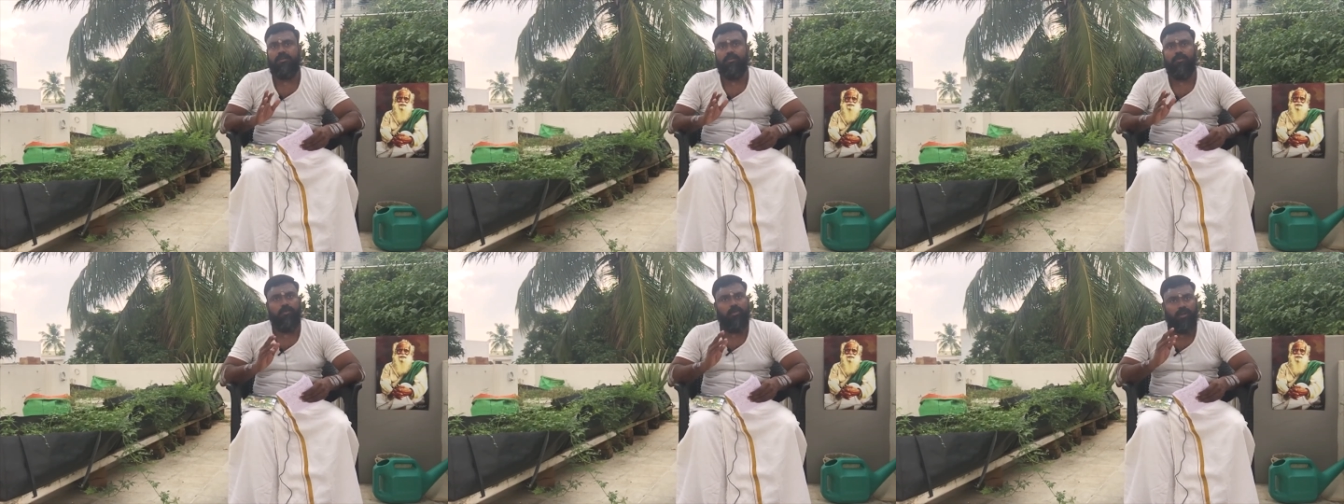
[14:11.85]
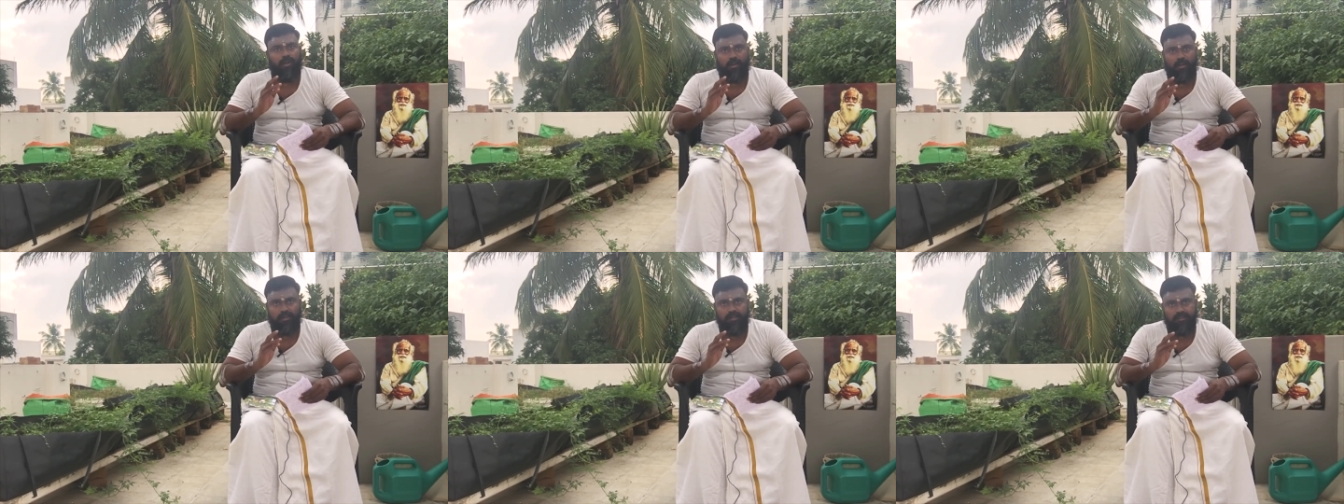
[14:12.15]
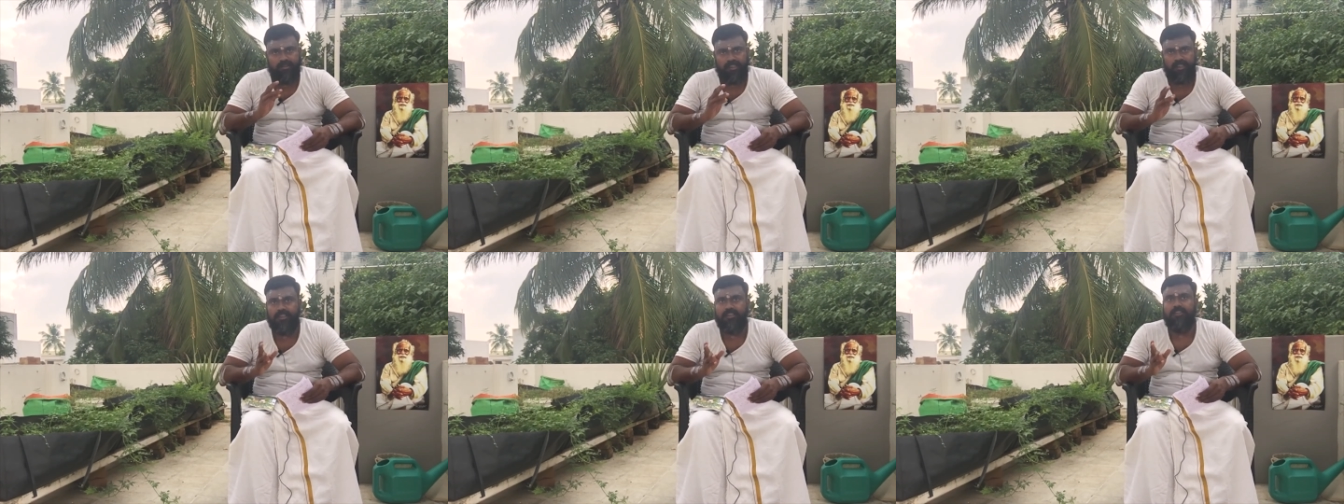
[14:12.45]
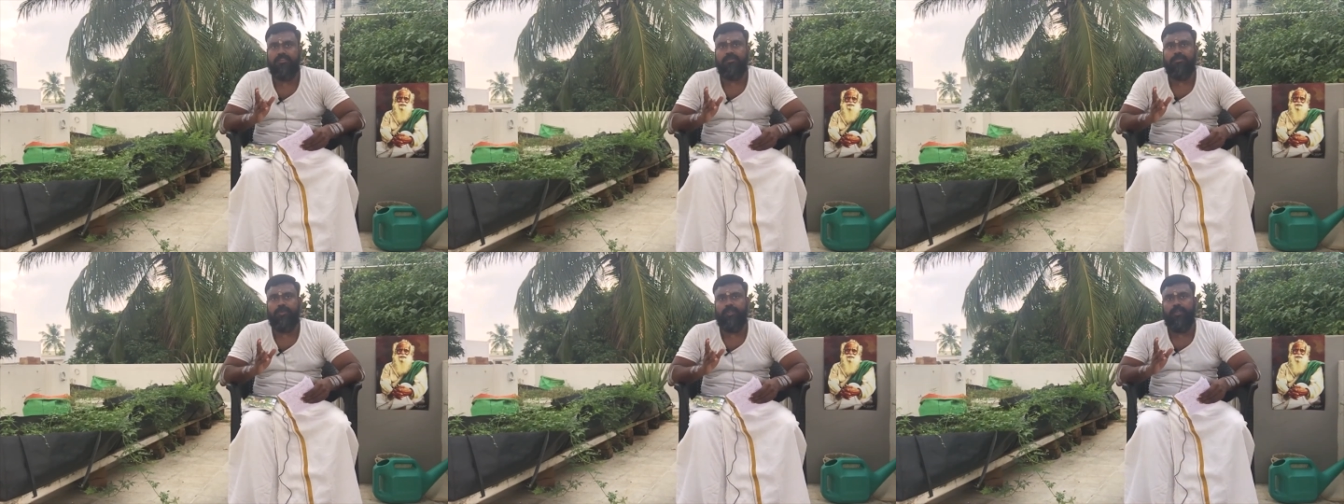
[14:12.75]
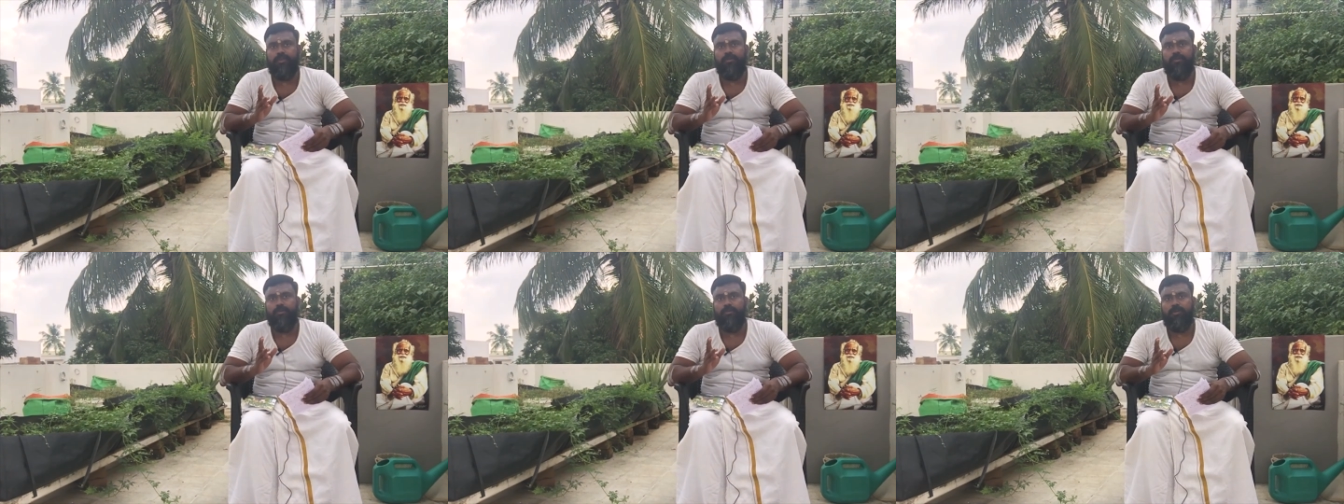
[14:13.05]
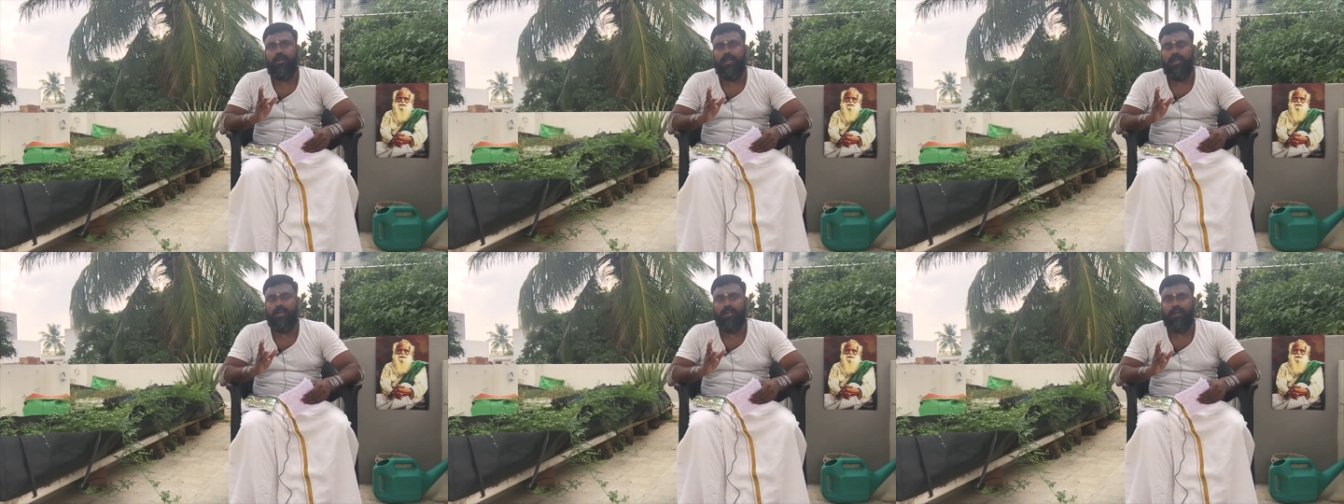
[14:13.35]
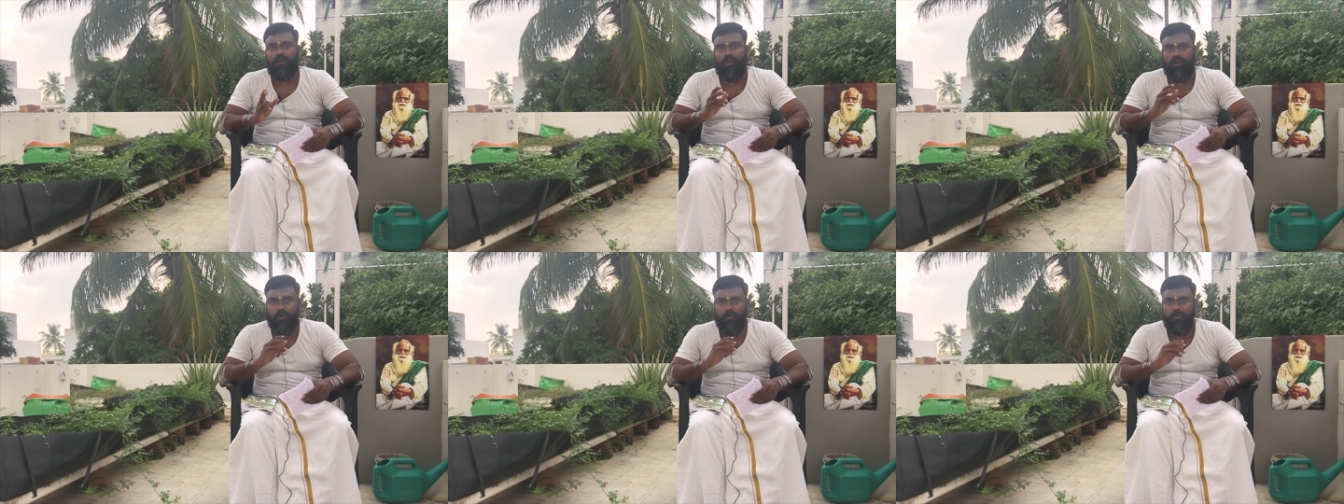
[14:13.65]
who are seeing this video
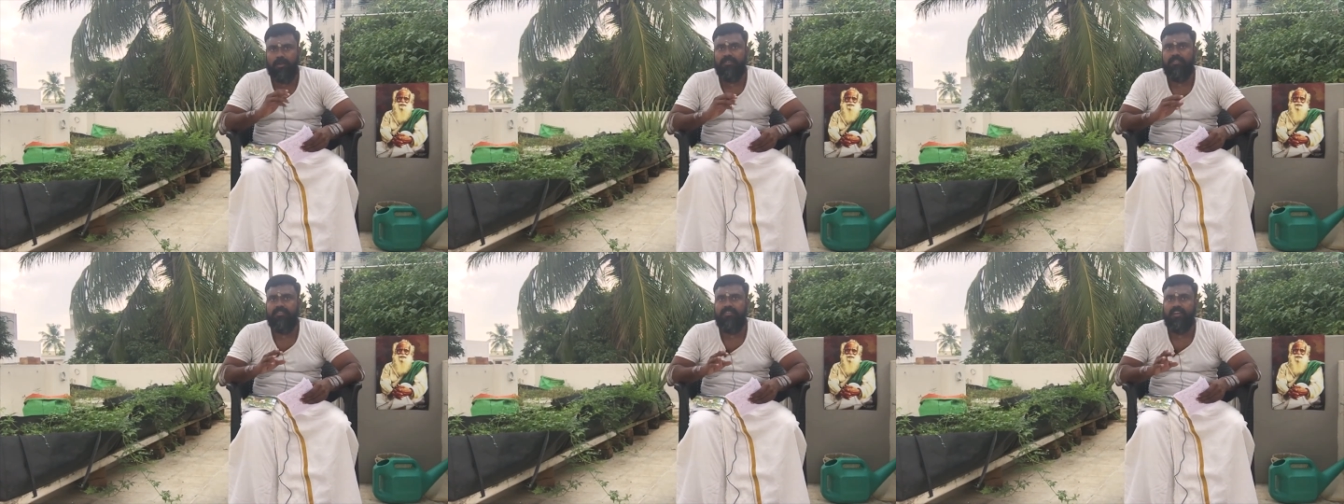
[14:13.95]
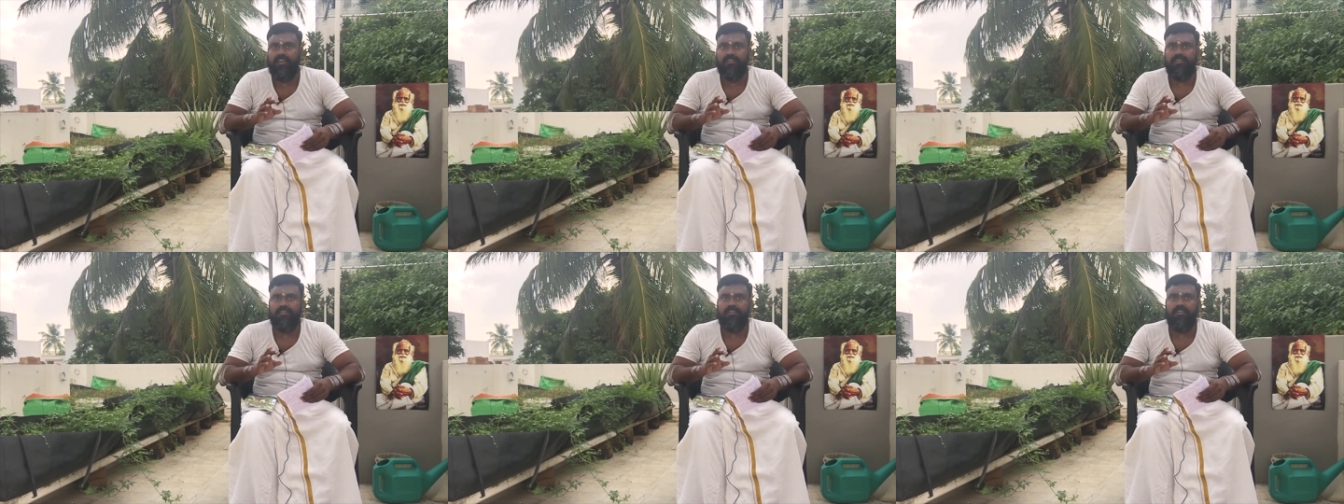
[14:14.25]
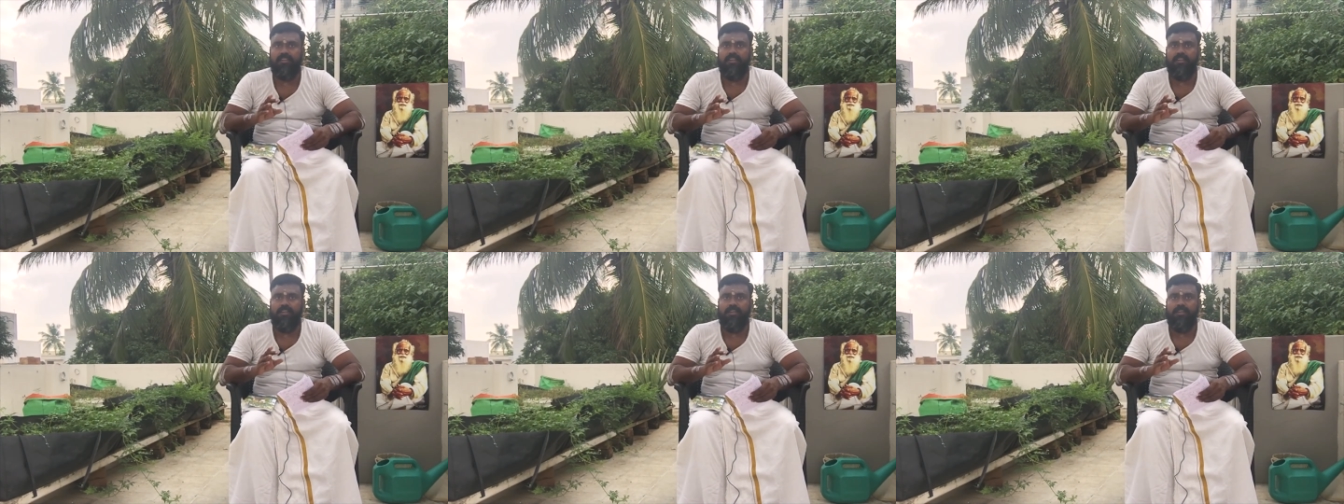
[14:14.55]
and all my friends,